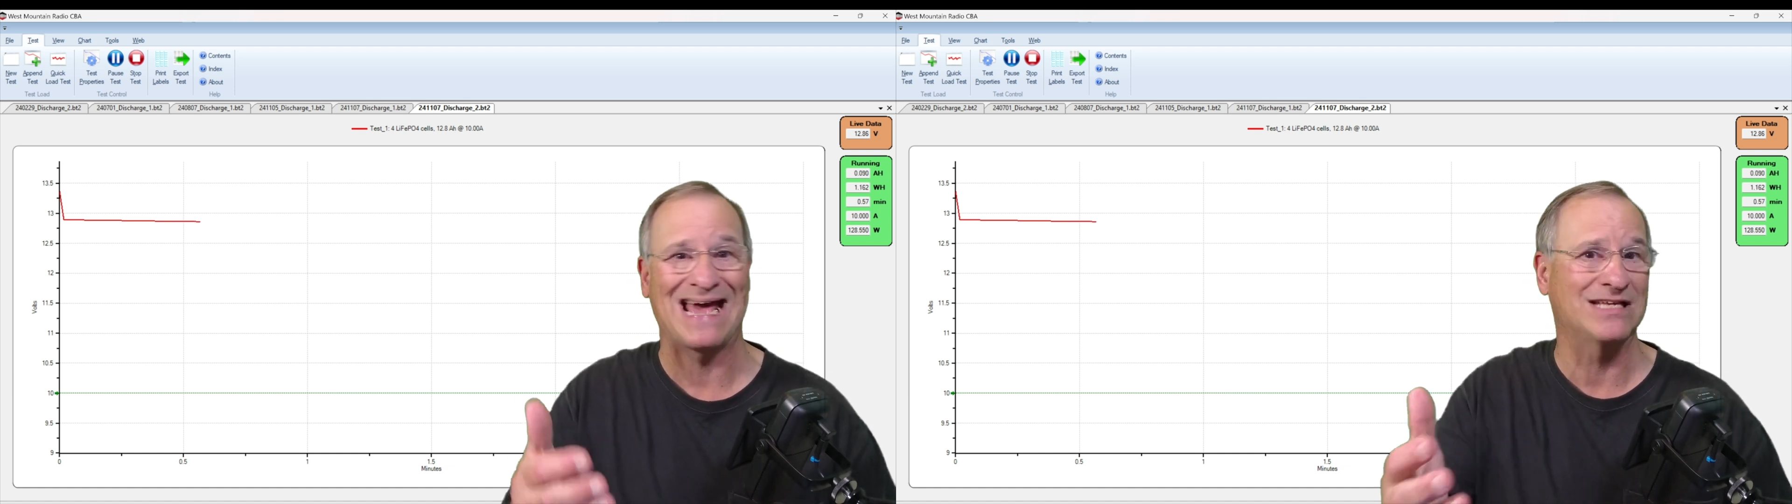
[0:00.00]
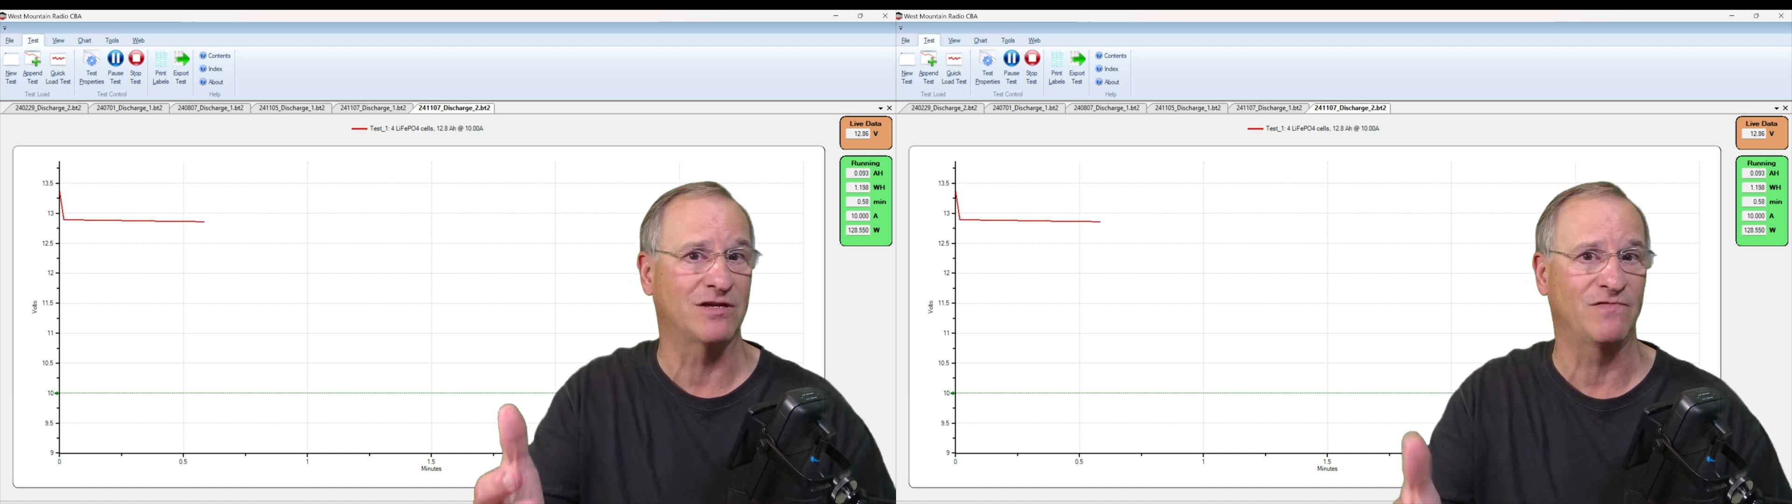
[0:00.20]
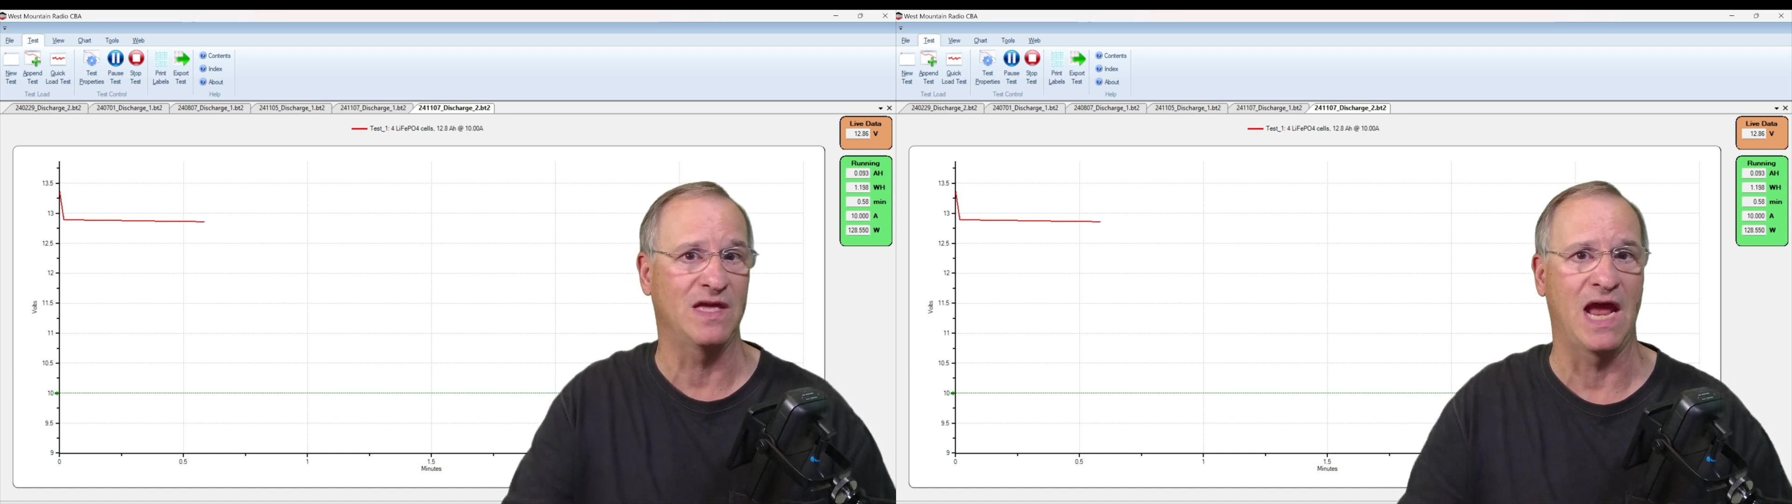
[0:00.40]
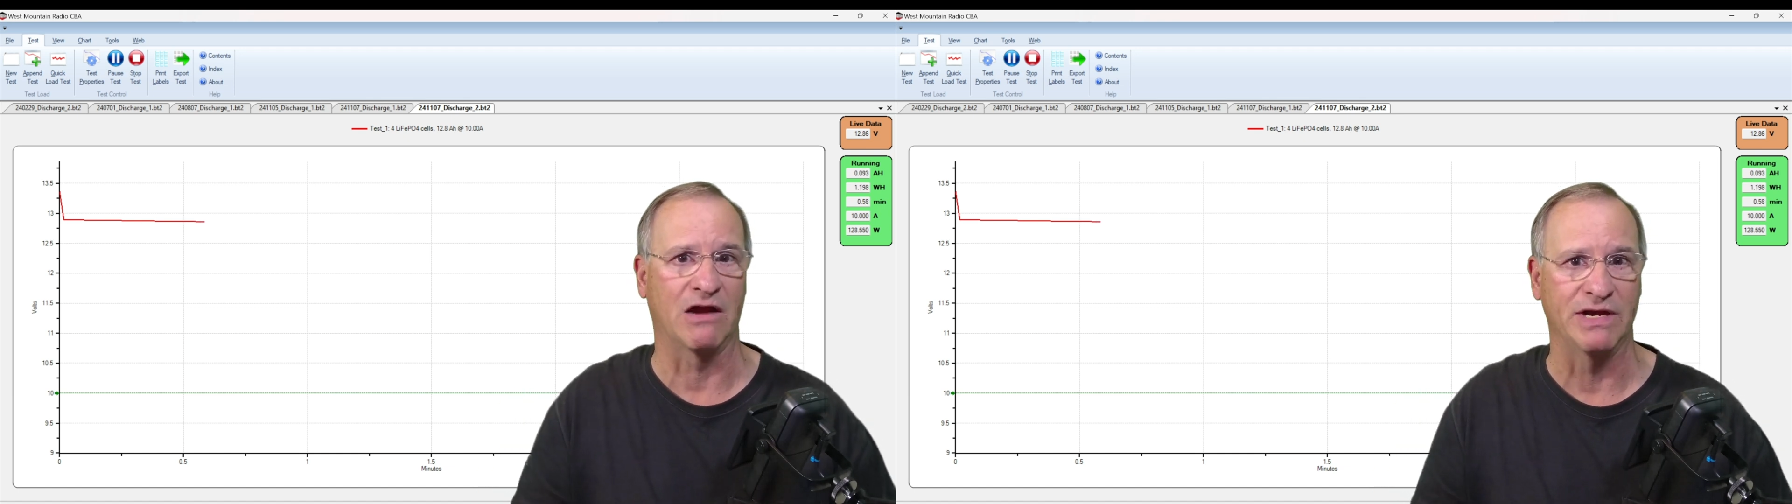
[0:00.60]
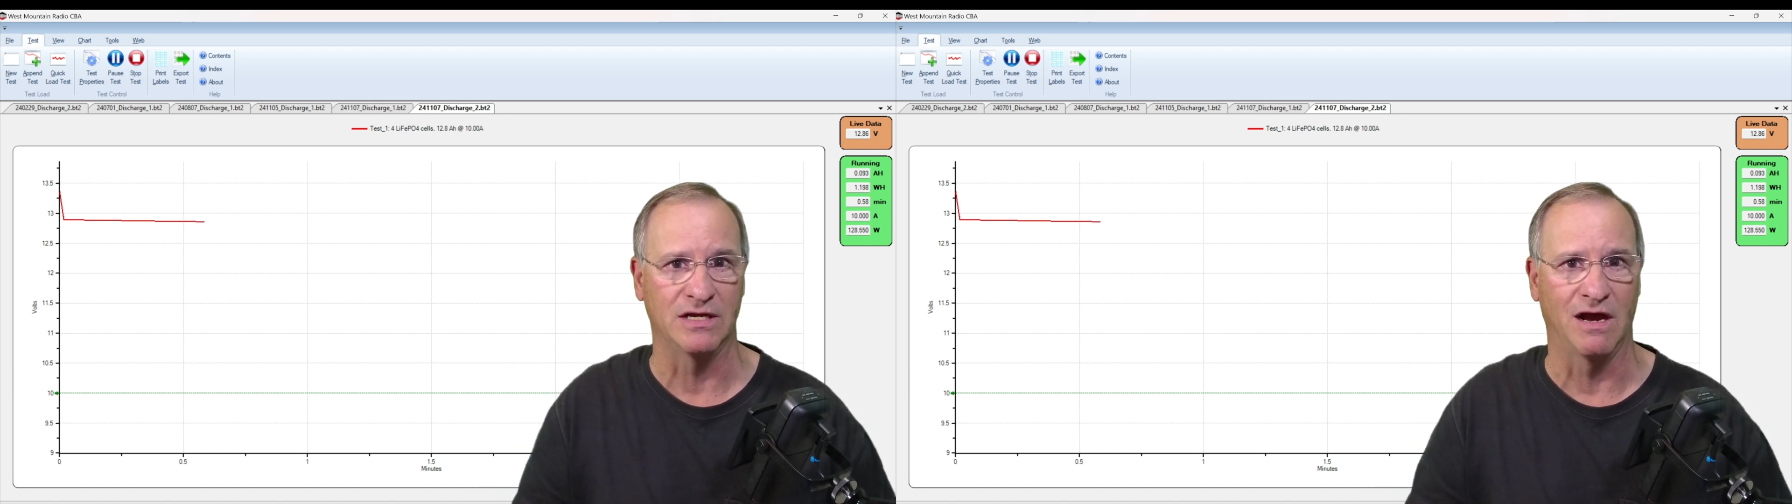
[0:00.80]
as of the
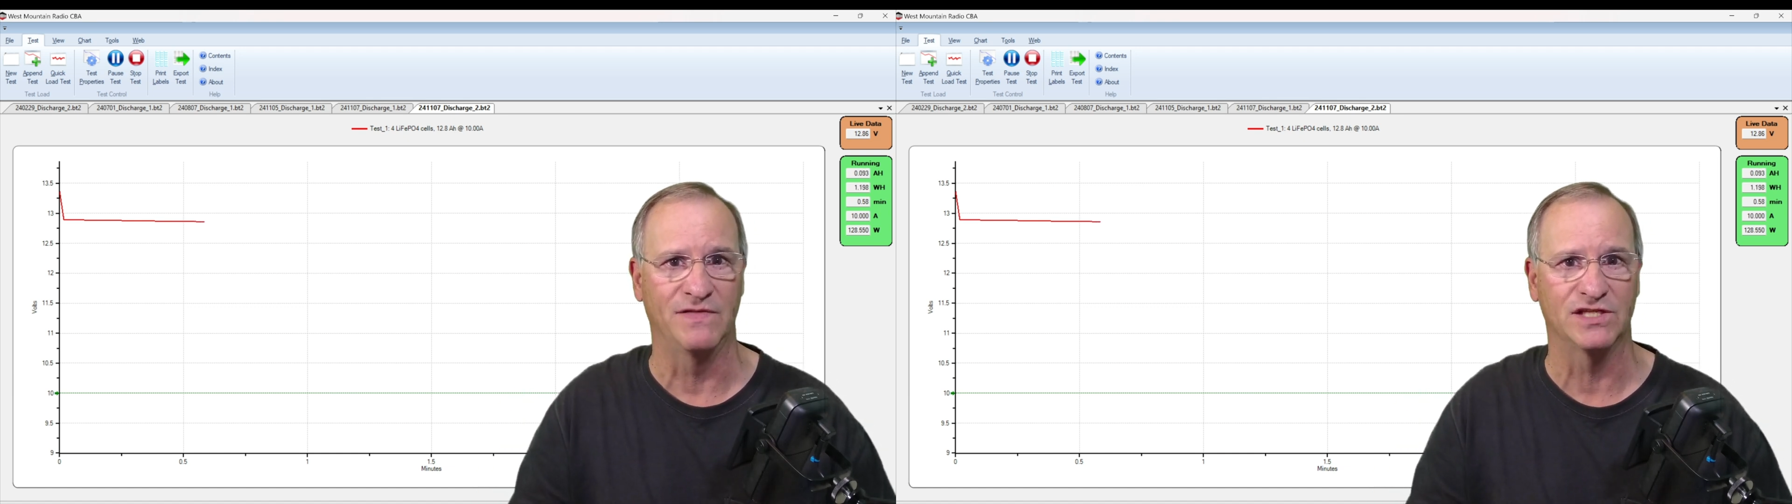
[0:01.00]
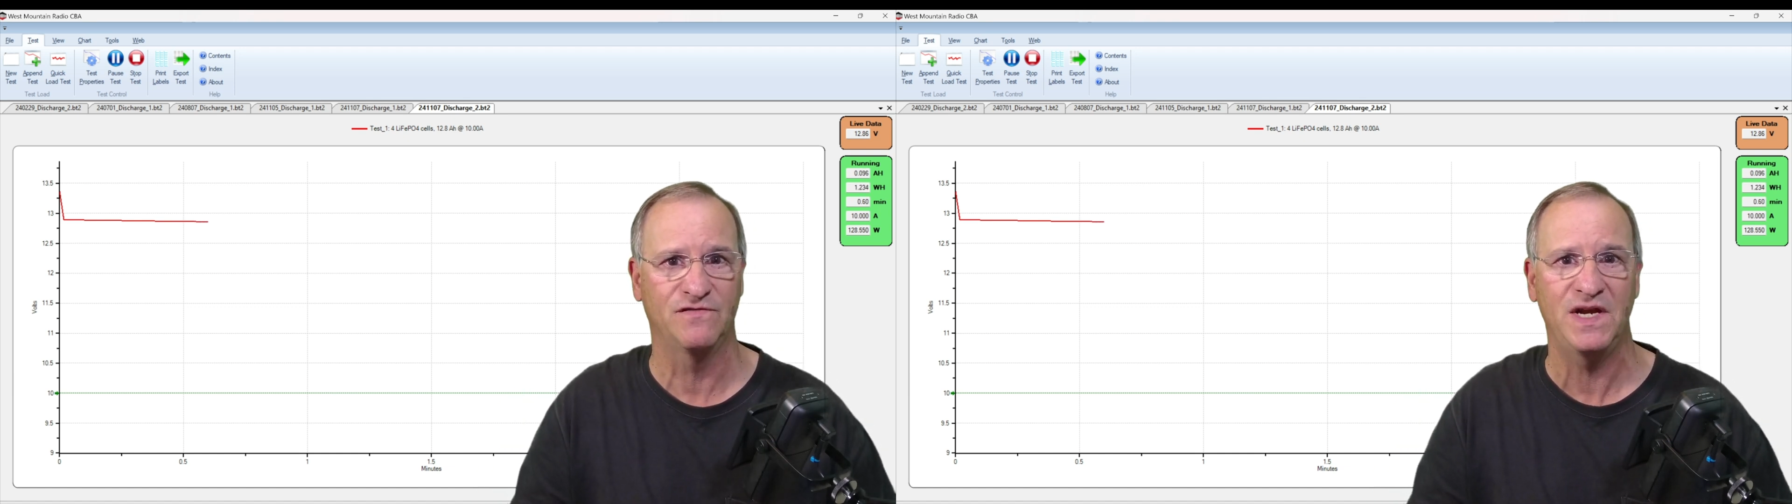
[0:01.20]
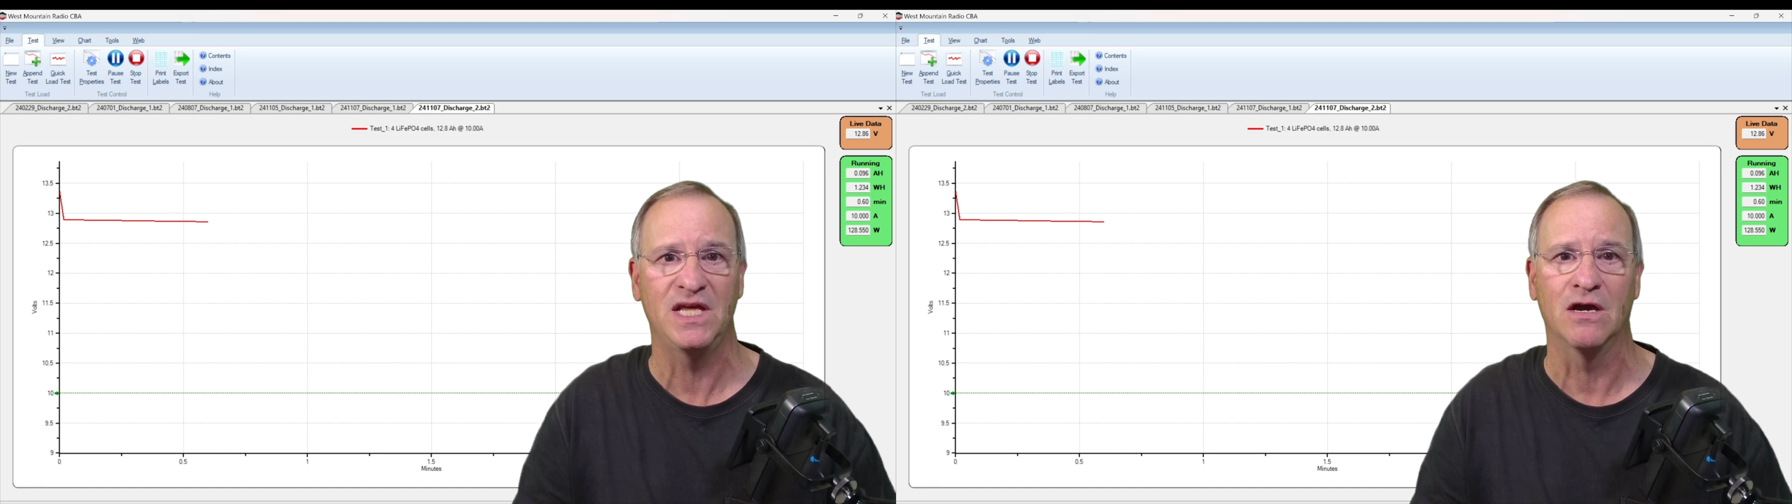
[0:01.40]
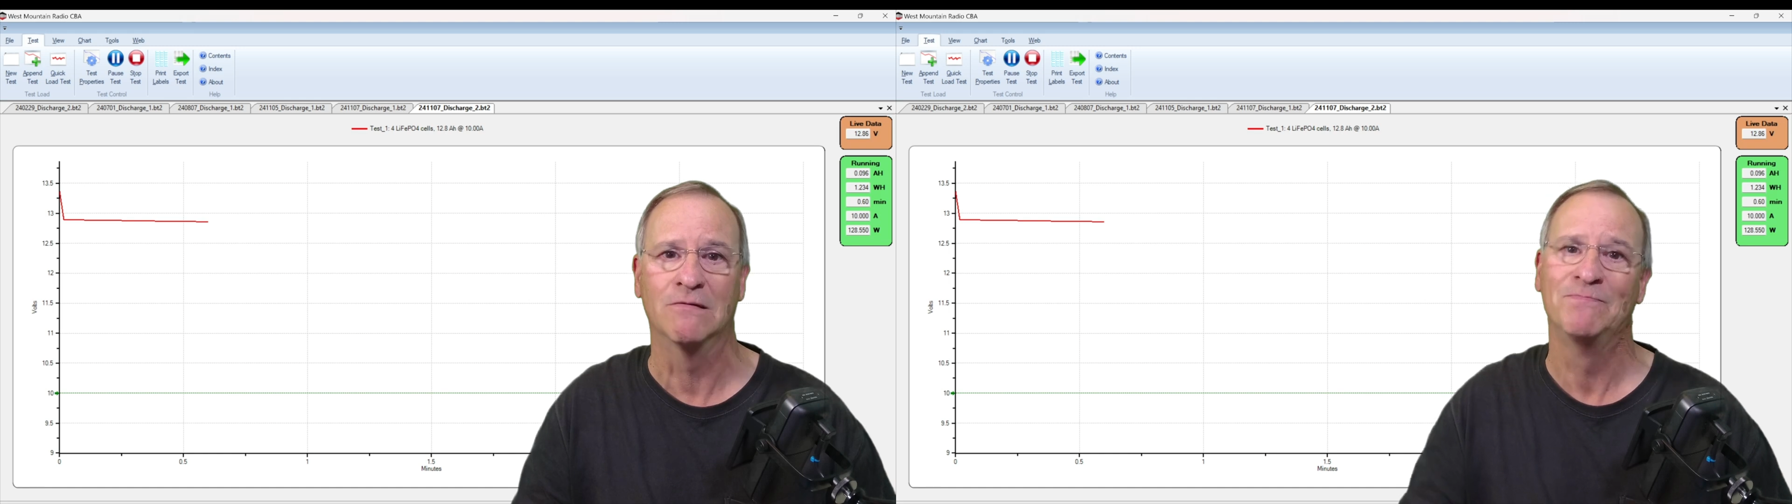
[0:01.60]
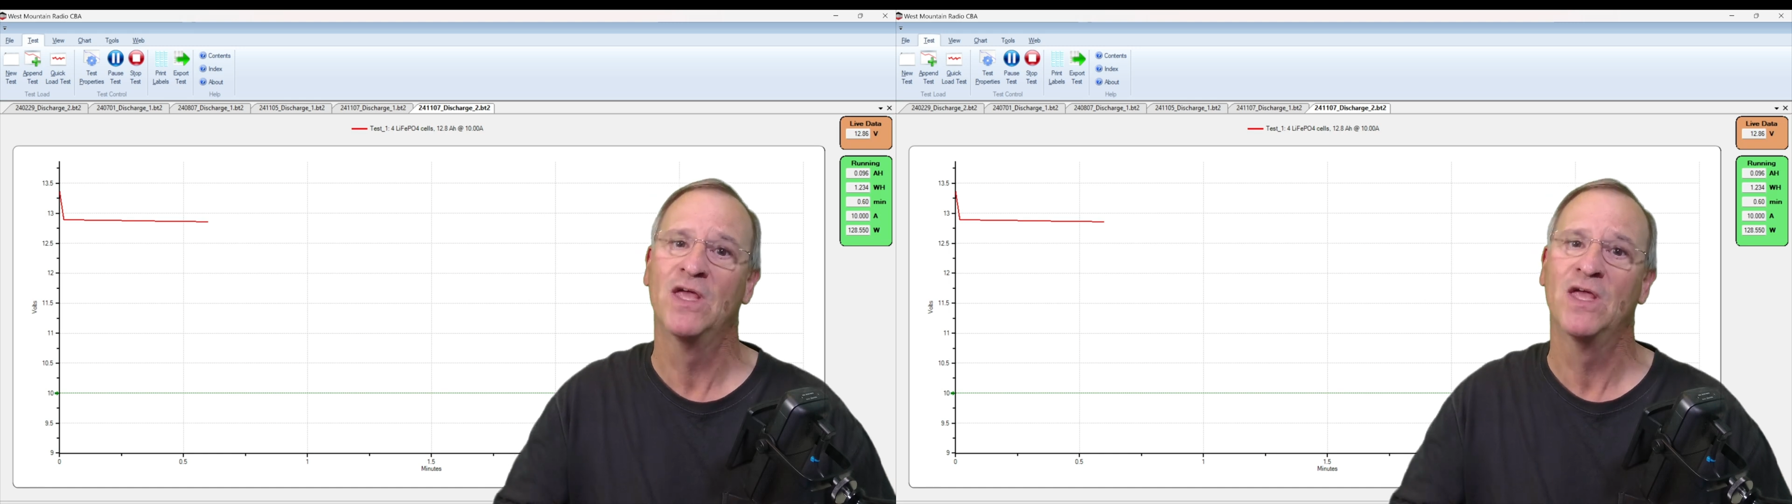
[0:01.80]
airing of this video.